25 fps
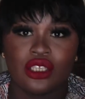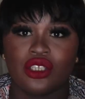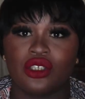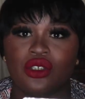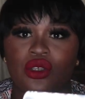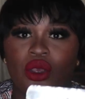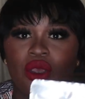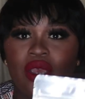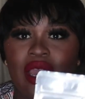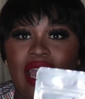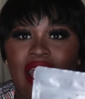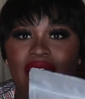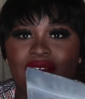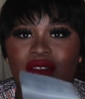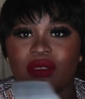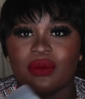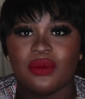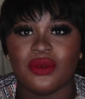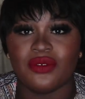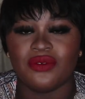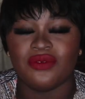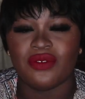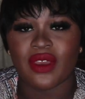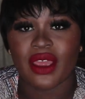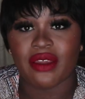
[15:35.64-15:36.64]
So you have to
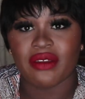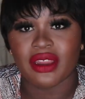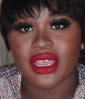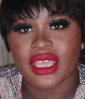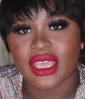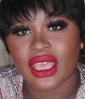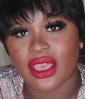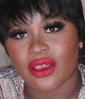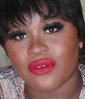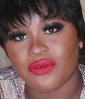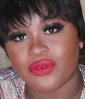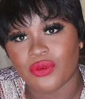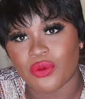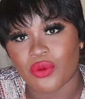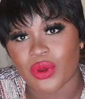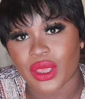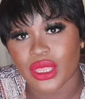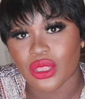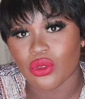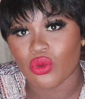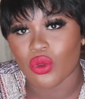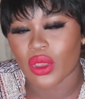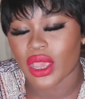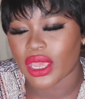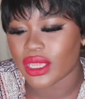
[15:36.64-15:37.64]
be very careful
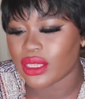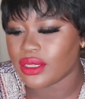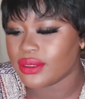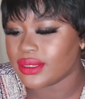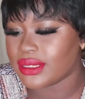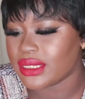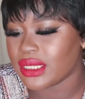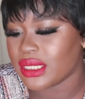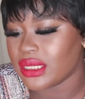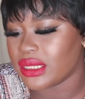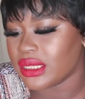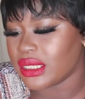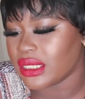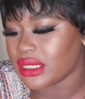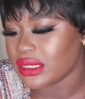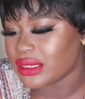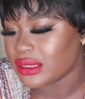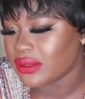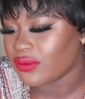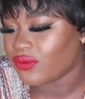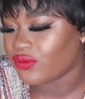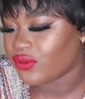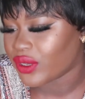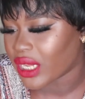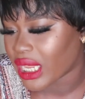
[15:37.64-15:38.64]
when you are using
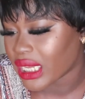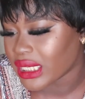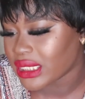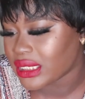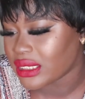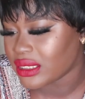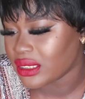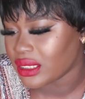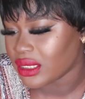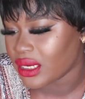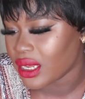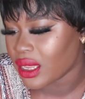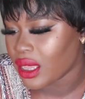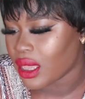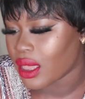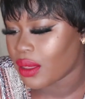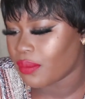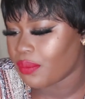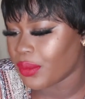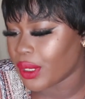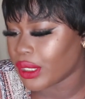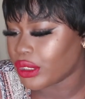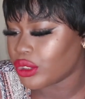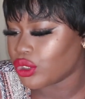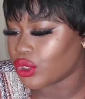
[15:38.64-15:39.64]
this flax seed.
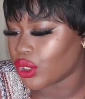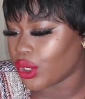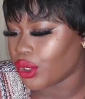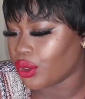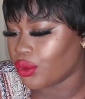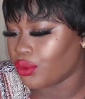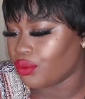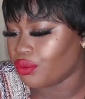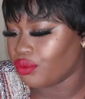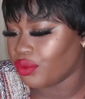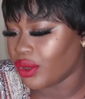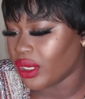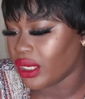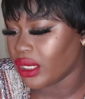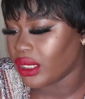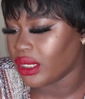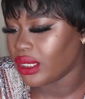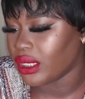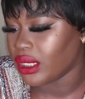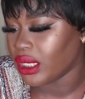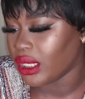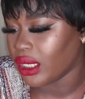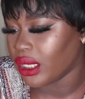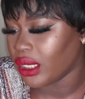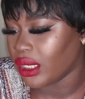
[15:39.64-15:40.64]
Make sure you
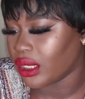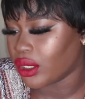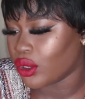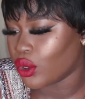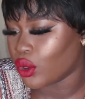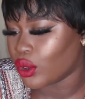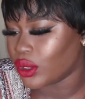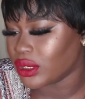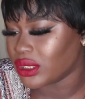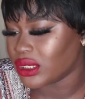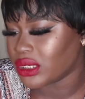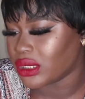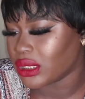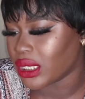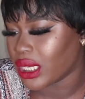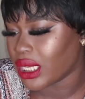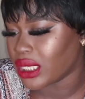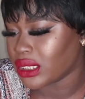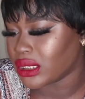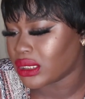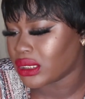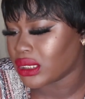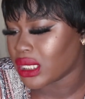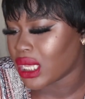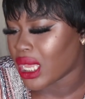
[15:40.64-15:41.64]
read the
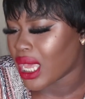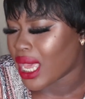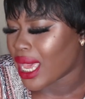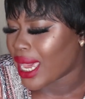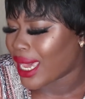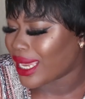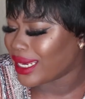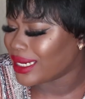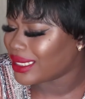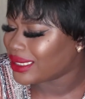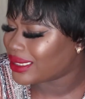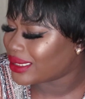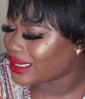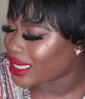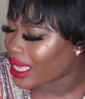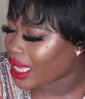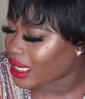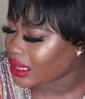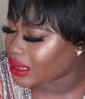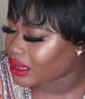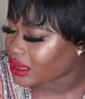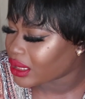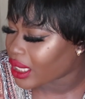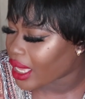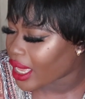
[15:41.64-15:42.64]
content, and it
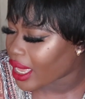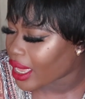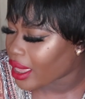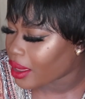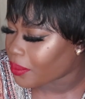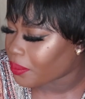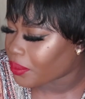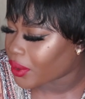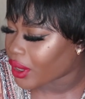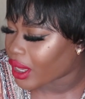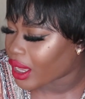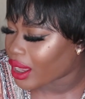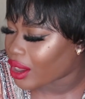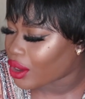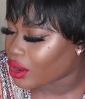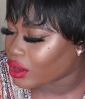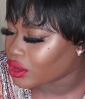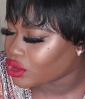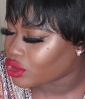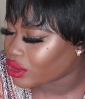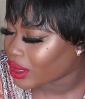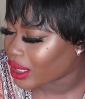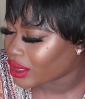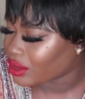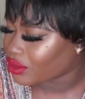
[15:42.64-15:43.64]
says here per
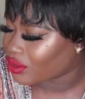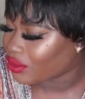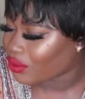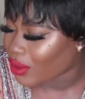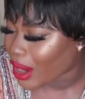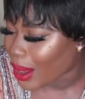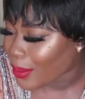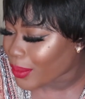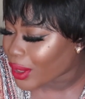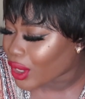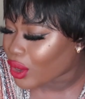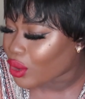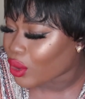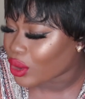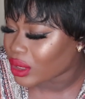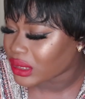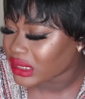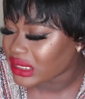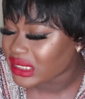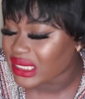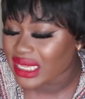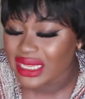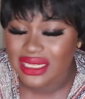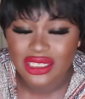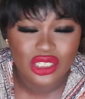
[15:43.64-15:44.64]
100 gram it
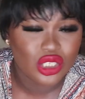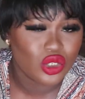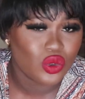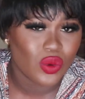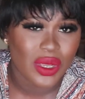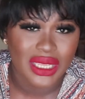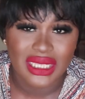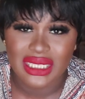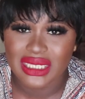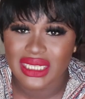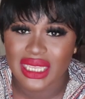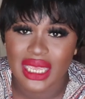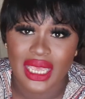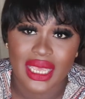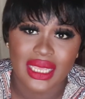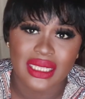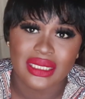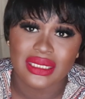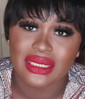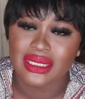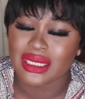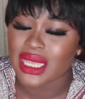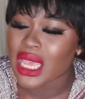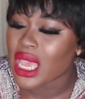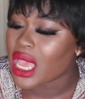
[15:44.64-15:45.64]
contains
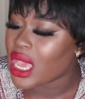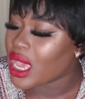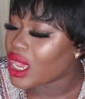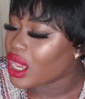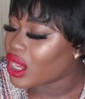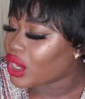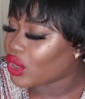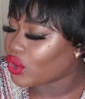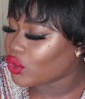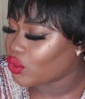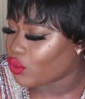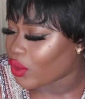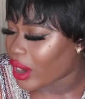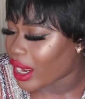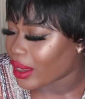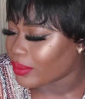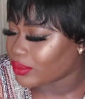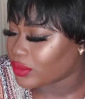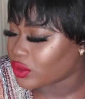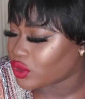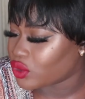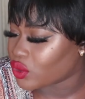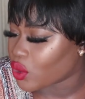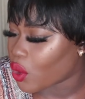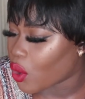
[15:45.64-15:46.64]
28
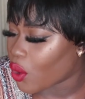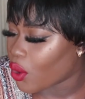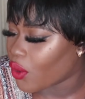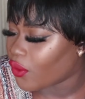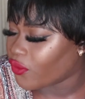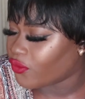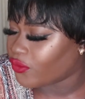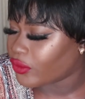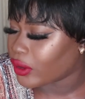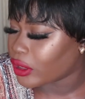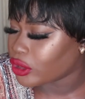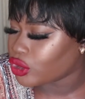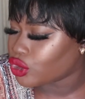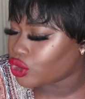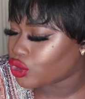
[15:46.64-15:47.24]
grams of